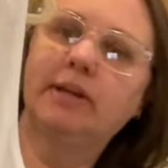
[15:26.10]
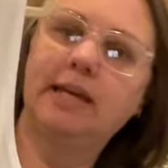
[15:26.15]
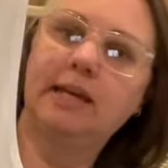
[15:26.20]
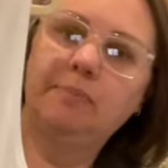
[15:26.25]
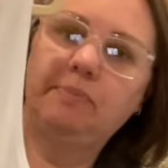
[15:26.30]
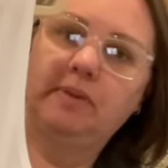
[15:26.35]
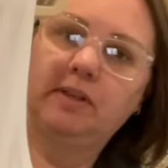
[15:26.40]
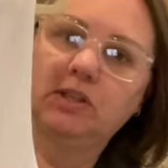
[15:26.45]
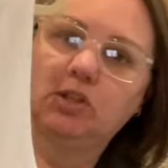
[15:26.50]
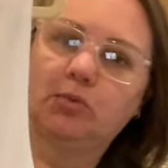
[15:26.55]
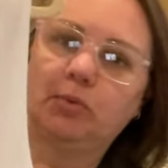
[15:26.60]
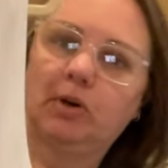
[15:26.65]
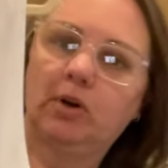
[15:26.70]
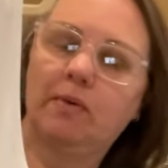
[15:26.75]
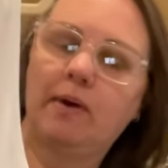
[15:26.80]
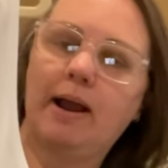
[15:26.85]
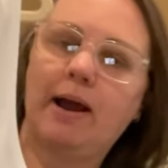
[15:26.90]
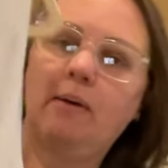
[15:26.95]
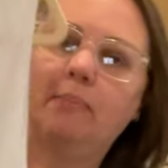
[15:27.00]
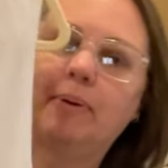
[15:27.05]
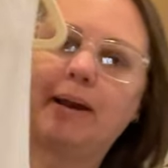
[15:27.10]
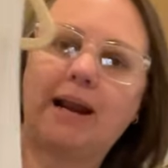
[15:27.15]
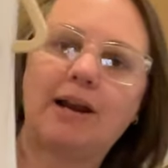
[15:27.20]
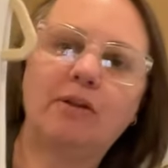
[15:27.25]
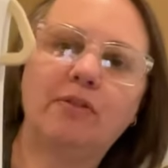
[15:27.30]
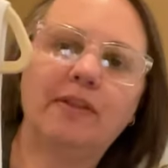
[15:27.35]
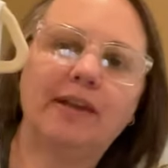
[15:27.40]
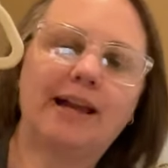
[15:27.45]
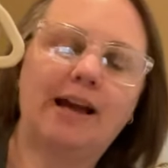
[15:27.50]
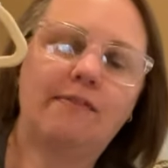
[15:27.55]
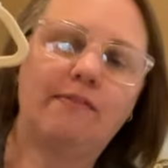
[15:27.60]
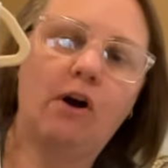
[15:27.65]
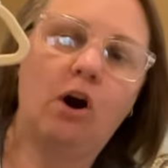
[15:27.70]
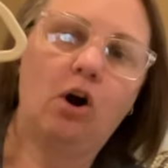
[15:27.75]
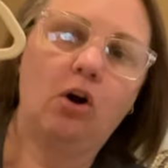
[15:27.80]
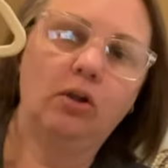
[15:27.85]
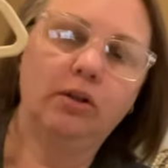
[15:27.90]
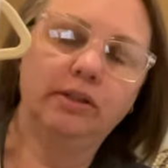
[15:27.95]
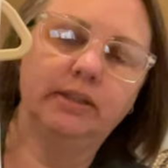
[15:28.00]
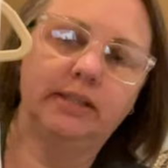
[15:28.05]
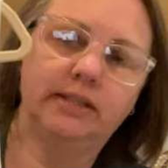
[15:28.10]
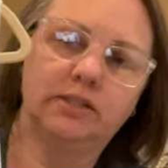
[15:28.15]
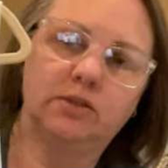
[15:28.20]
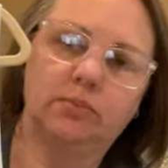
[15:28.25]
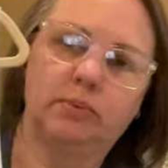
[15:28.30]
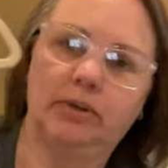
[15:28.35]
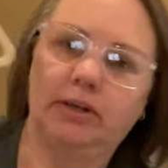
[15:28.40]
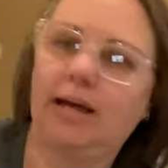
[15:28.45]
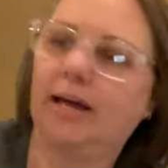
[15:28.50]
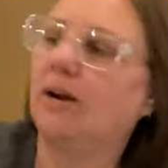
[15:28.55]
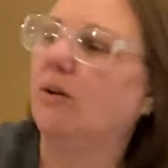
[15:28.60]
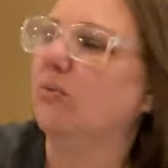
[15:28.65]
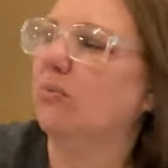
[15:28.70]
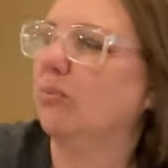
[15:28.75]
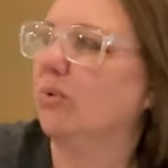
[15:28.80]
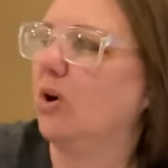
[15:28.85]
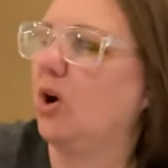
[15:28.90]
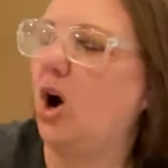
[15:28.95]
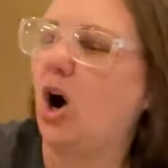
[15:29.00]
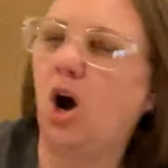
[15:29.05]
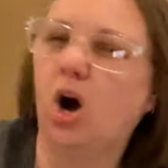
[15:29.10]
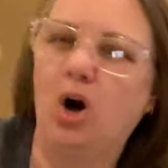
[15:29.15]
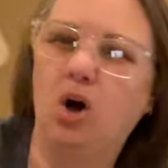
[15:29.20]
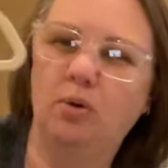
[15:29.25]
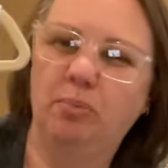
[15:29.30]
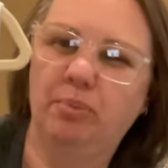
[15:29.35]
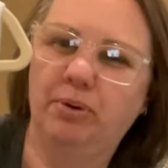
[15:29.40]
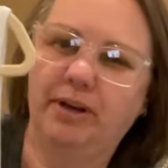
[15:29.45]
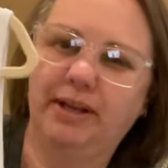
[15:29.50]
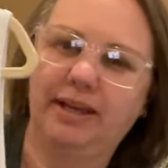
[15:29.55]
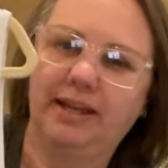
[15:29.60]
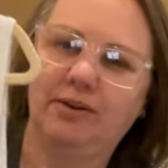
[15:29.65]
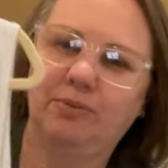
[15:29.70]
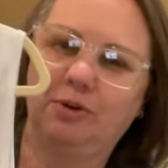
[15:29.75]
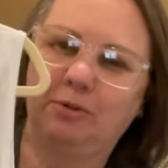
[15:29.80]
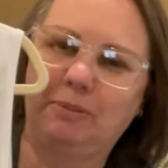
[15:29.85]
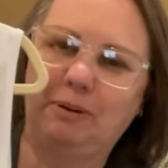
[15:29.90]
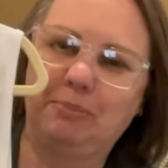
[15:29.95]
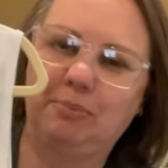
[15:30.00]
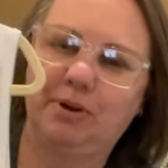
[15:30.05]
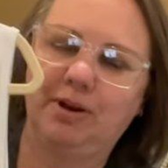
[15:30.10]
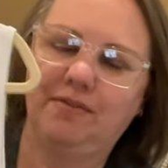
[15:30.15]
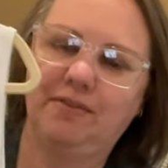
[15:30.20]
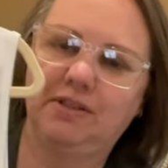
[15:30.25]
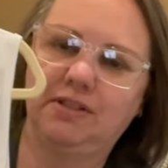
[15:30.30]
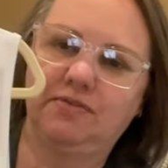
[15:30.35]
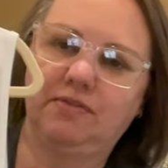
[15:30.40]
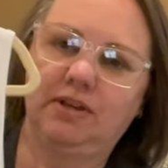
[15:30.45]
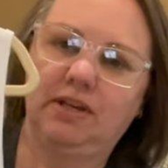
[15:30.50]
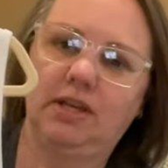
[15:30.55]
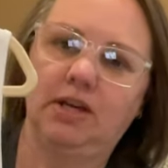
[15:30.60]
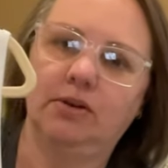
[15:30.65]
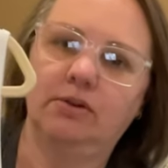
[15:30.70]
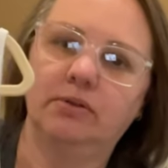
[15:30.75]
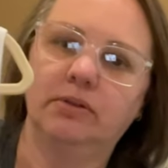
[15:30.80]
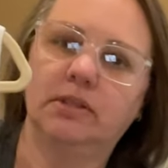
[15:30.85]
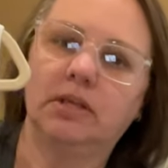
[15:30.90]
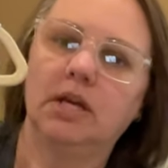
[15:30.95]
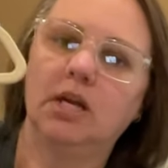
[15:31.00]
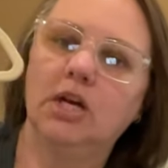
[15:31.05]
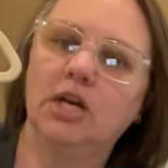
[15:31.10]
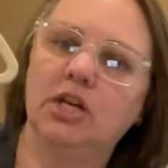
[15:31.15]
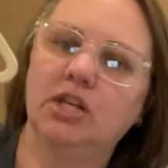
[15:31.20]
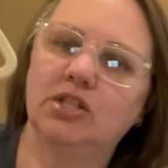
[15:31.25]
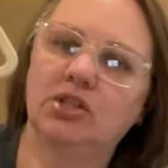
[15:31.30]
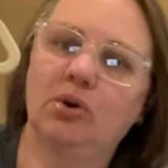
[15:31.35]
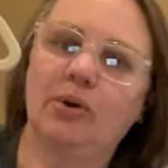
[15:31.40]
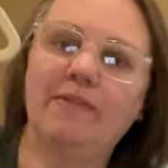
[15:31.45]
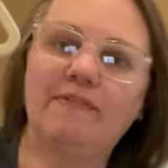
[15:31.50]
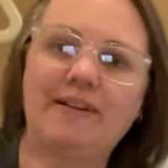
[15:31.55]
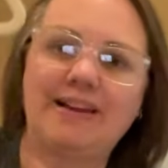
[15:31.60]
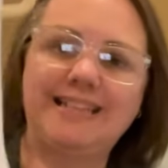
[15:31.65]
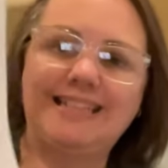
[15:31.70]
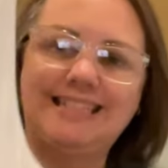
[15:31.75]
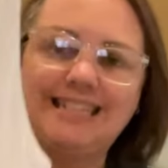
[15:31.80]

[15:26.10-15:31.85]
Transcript: keep this one around, but I don't think I've hauled this one. I don't recall putting it in one of my previous videos. So if I